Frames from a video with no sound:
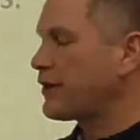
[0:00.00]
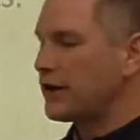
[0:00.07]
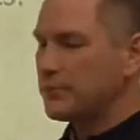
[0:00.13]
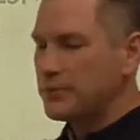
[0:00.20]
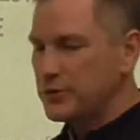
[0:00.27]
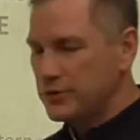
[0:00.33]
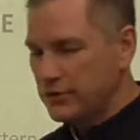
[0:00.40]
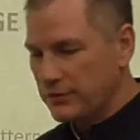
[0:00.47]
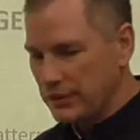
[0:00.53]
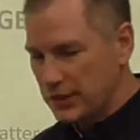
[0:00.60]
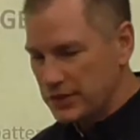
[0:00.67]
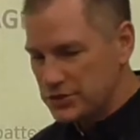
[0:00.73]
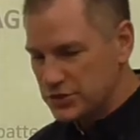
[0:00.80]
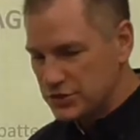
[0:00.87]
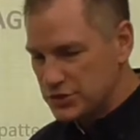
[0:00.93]
therapeutic
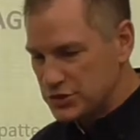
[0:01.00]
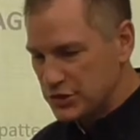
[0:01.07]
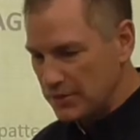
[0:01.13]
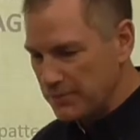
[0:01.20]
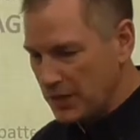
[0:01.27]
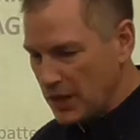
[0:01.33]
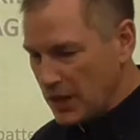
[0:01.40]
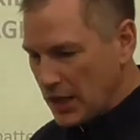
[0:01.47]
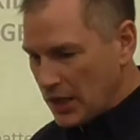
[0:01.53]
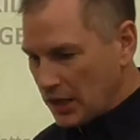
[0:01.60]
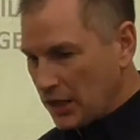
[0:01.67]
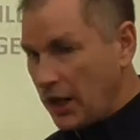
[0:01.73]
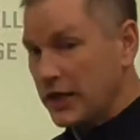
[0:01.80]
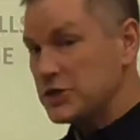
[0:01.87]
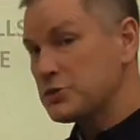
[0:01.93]
relationship.
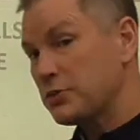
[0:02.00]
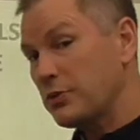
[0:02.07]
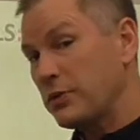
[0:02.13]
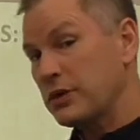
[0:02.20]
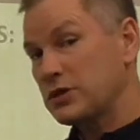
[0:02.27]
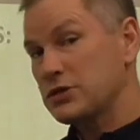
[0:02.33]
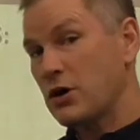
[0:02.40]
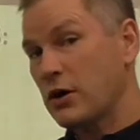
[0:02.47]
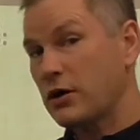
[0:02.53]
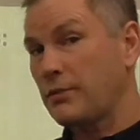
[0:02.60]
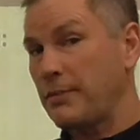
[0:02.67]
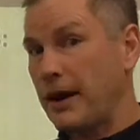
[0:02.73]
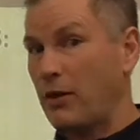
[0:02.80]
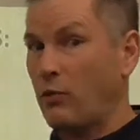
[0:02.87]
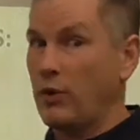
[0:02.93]
Clients will want to talk
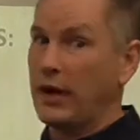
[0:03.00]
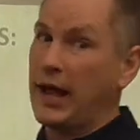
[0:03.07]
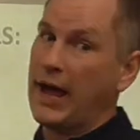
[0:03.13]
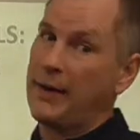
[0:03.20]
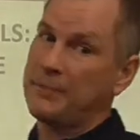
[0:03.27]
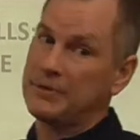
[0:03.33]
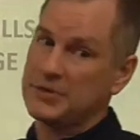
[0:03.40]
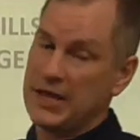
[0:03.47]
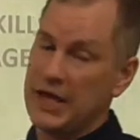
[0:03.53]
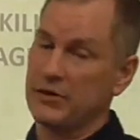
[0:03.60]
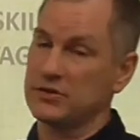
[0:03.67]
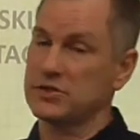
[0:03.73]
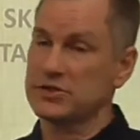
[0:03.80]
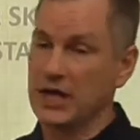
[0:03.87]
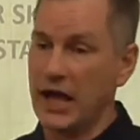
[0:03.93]
about what happens
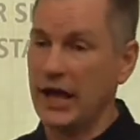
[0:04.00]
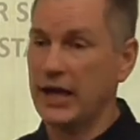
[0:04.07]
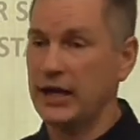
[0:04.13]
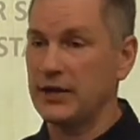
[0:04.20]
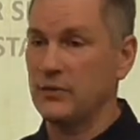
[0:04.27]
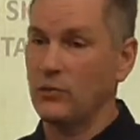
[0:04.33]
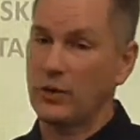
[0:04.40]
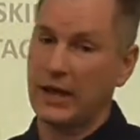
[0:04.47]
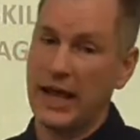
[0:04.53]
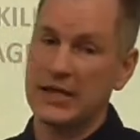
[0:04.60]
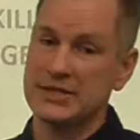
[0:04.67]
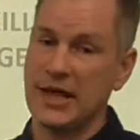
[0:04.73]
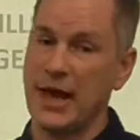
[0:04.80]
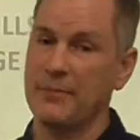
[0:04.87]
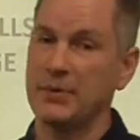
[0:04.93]
outside and what
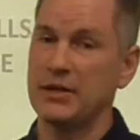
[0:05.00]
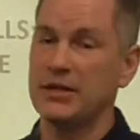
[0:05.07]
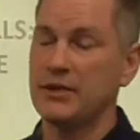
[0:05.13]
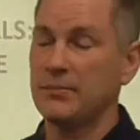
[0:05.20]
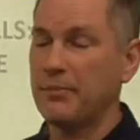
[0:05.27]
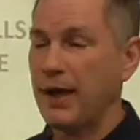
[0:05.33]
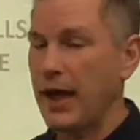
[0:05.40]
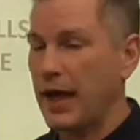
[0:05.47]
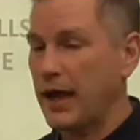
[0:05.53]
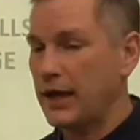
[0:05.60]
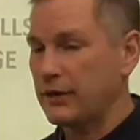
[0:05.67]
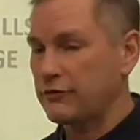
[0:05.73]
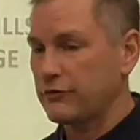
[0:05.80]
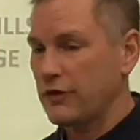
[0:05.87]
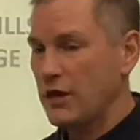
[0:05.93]
has happened in the
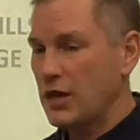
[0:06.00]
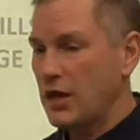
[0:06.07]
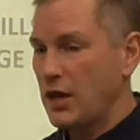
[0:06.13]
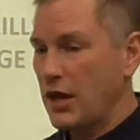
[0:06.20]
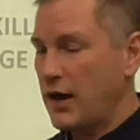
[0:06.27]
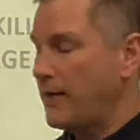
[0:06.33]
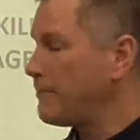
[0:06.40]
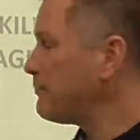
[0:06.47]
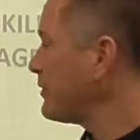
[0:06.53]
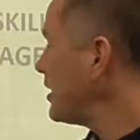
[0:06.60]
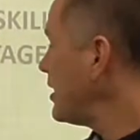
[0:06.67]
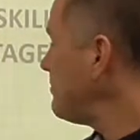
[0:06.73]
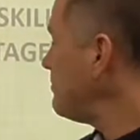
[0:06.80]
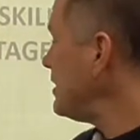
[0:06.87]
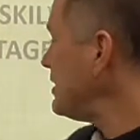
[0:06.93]
past.
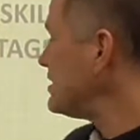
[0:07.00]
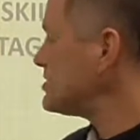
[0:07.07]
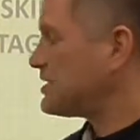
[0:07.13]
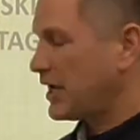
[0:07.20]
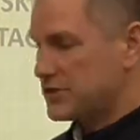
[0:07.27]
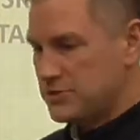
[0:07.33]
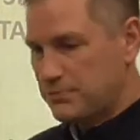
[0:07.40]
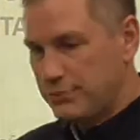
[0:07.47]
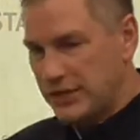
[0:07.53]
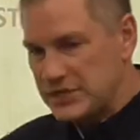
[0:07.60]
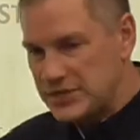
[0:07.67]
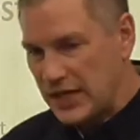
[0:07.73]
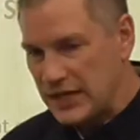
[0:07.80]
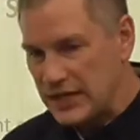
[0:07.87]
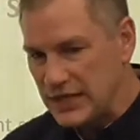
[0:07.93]
Immediacy actually
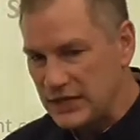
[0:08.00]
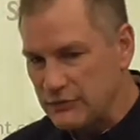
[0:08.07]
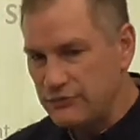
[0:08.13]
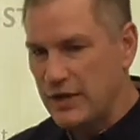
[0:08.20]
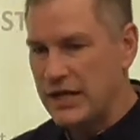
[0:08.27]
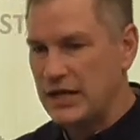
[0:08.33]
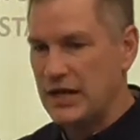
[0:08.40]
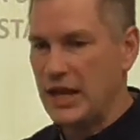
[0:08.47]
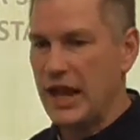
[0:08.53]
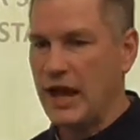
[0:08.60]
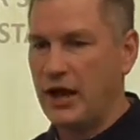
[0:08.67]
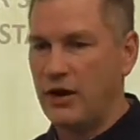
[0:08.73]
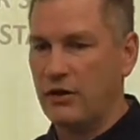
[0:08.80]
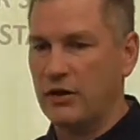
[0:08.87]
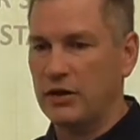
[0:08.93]
brings that in right
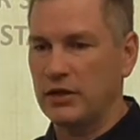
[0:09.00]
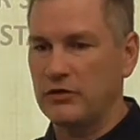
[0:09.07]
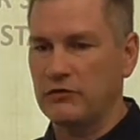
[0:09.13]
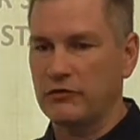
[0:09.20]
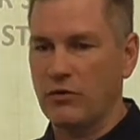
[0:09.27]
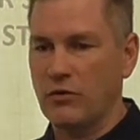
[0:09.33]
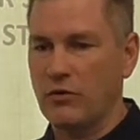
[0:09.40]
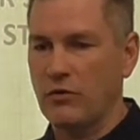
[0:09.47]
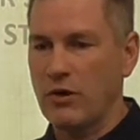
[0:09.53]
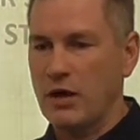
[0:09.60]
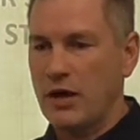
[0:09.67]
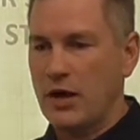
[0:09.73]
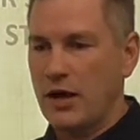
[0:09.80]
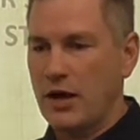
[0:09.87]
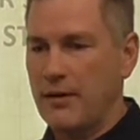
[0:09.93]
now. And so